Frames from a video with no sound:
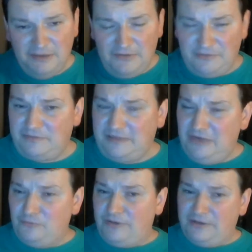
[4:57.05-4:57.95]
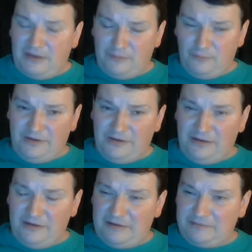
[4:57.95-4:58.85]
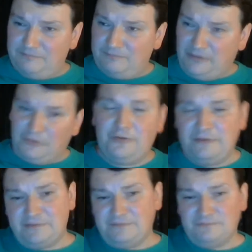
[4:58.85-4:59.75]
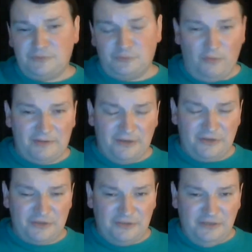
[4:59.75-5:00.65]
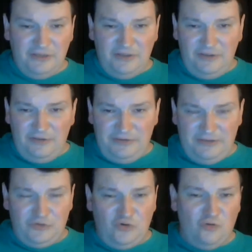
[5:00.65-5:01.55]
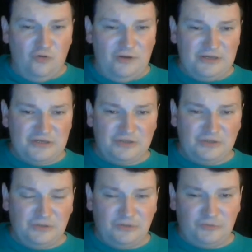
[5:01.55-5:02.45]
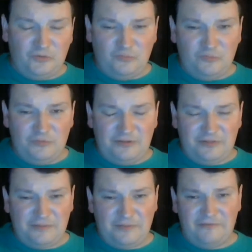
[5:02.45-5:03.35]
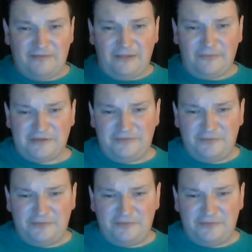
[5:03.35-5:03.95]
So say you run a current heroic dungeon, you get no additional, or you get the same amount of Valor as if you